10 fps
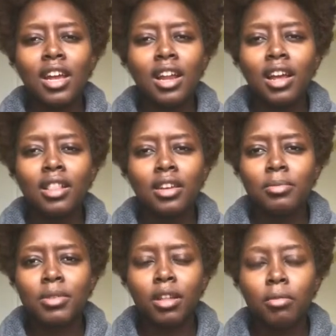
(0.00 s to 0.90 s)
and I let
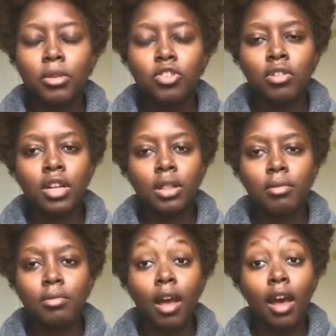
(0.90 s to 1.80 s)
him tell me. But you know, the,
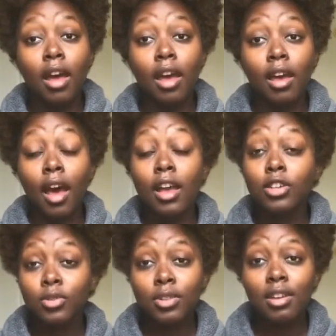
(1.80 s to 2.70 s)
I I
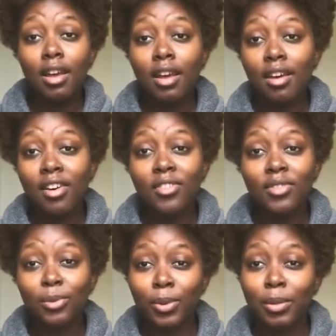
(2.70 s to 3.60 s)
used to have
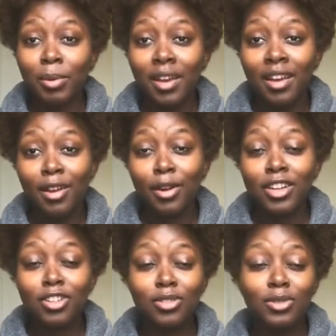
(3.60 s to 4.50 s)
really bad anger
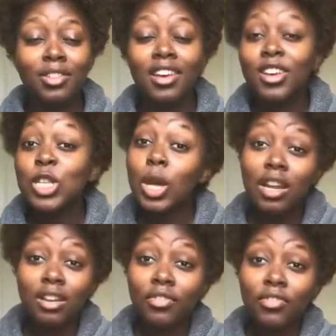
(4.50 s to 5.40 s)
issues, so
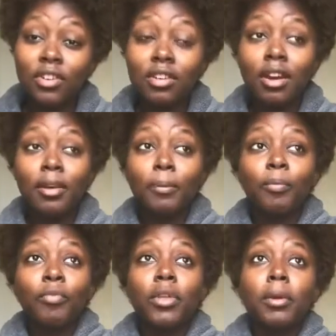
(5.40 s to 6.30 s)
I didn't give a fuck.
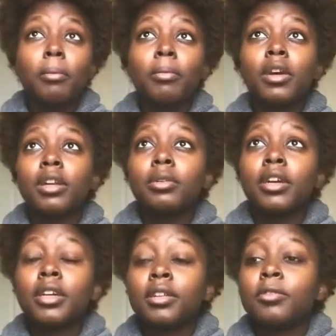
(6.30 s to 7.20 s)
But
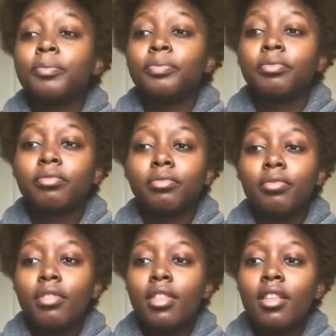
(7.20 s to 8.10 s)
anyways,
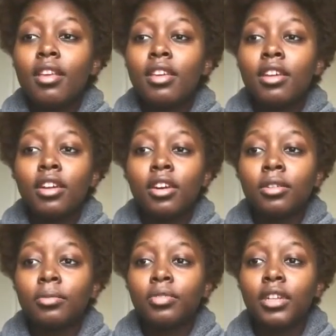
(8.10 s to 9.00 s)
you
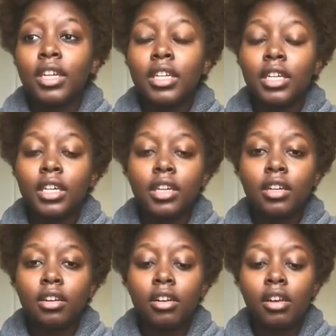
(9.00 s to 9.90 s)
know, and
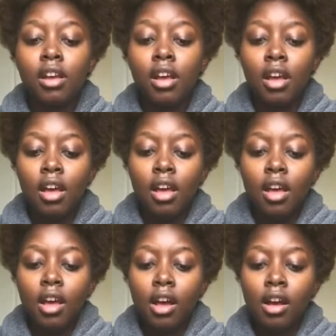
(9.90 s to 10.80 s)
then
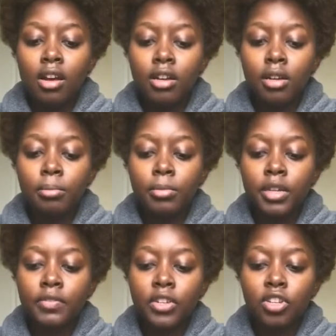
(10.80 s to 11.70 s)
um
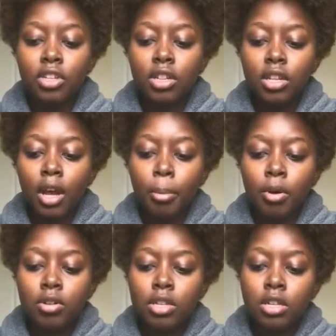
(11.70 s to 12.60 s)
eventually I
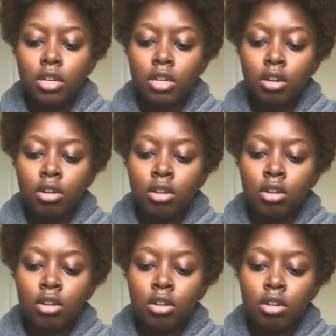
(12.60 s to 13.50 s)
posted it
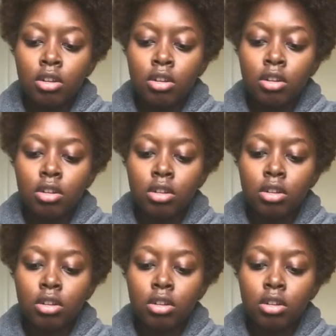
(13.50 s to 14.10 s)
on